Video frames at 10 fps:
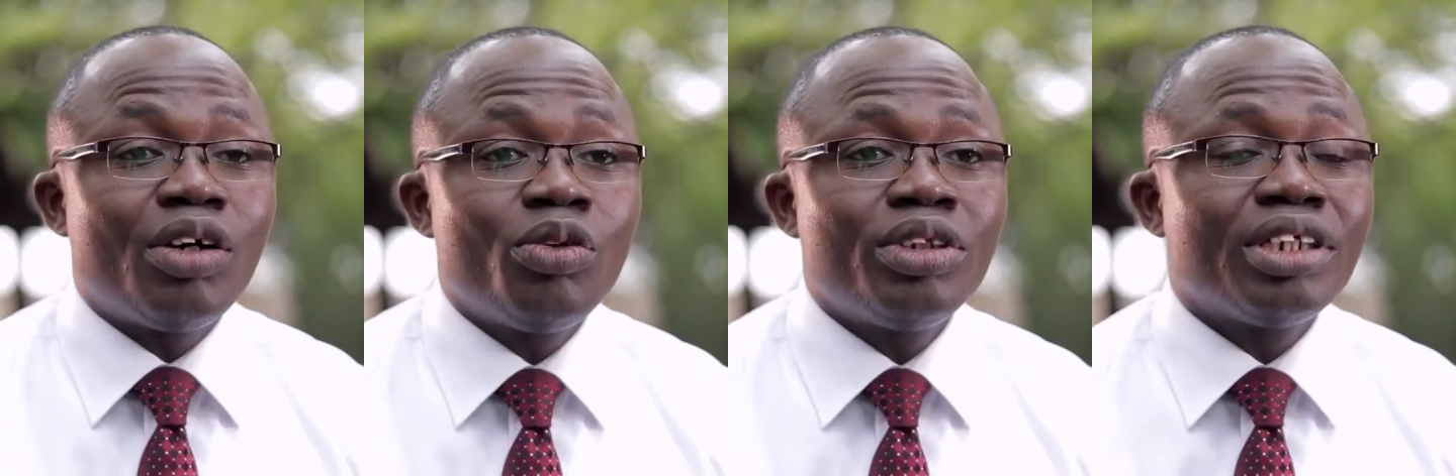
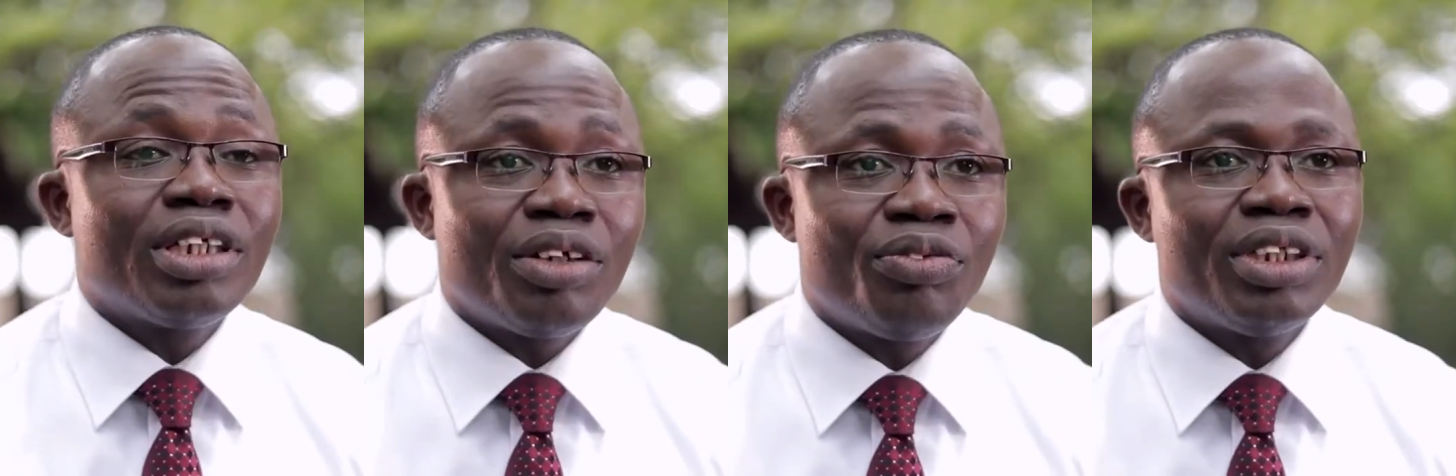I
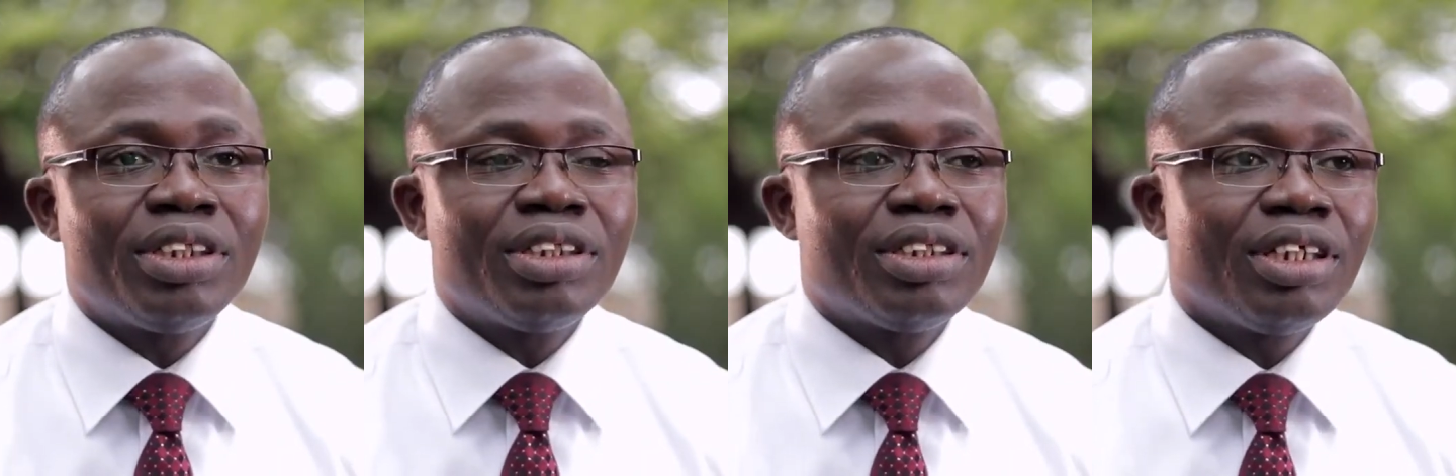wouldn't have it
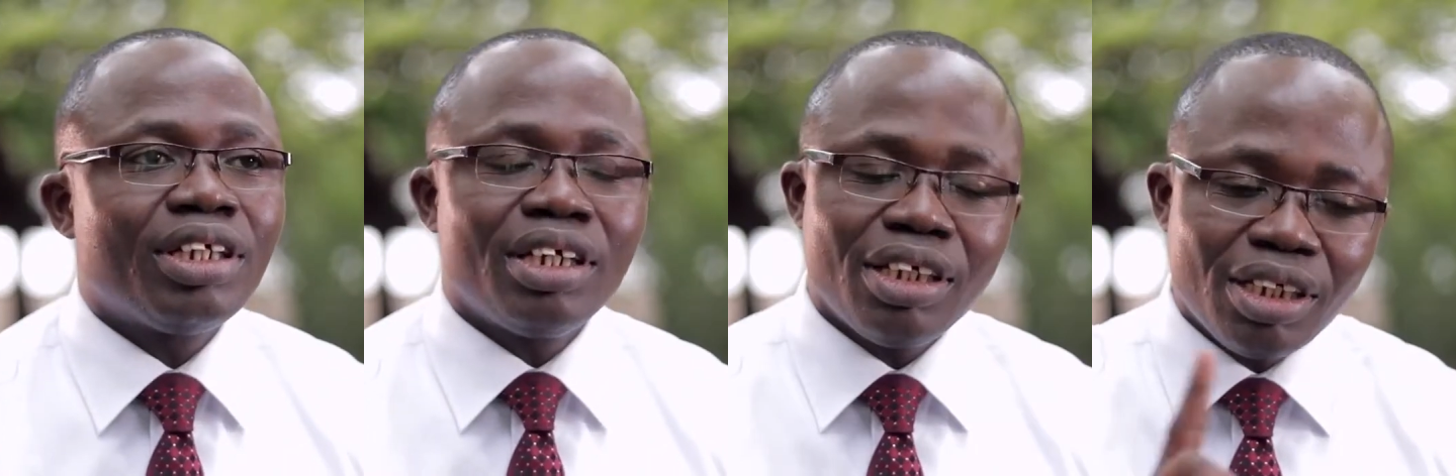
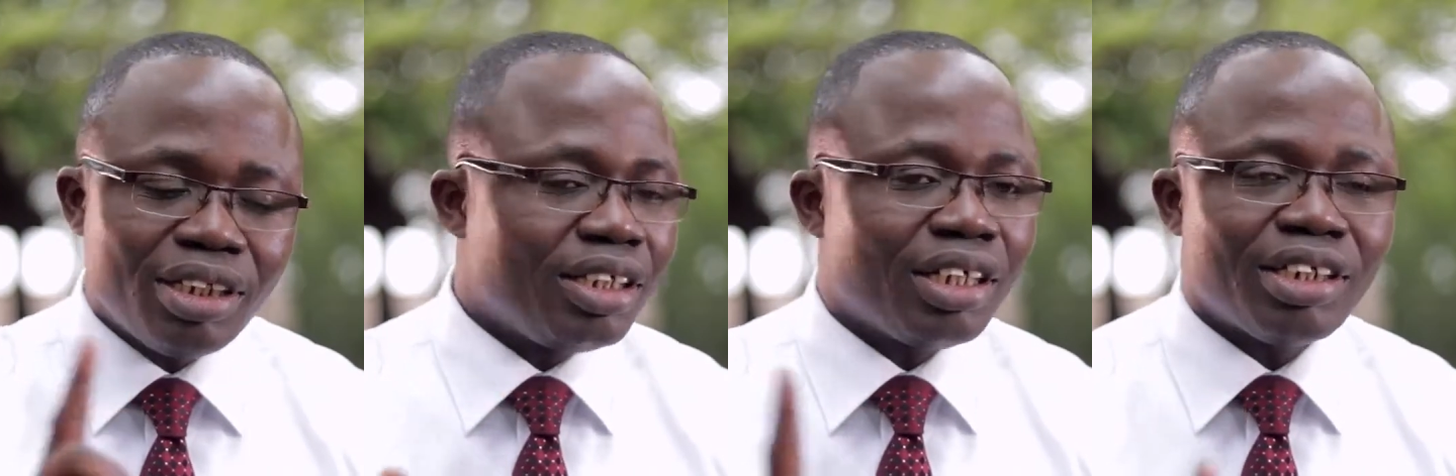
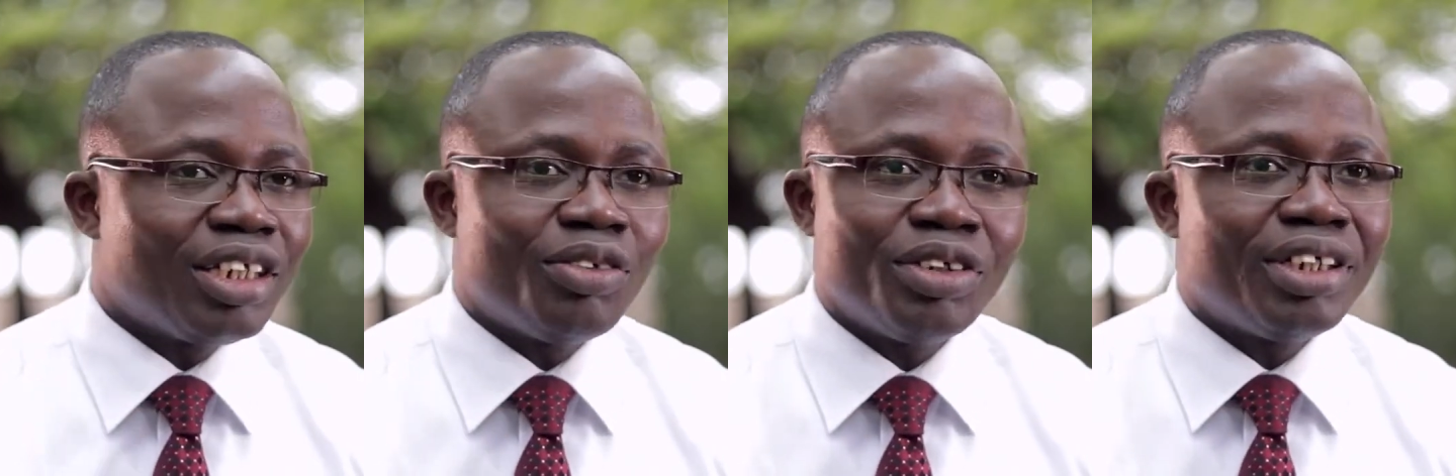any
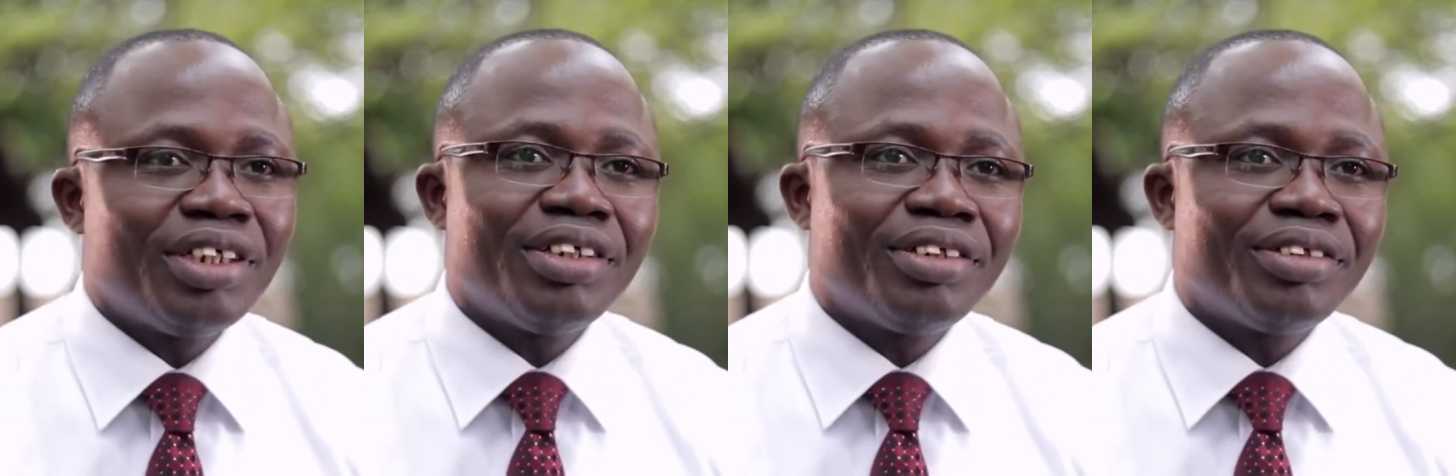other way.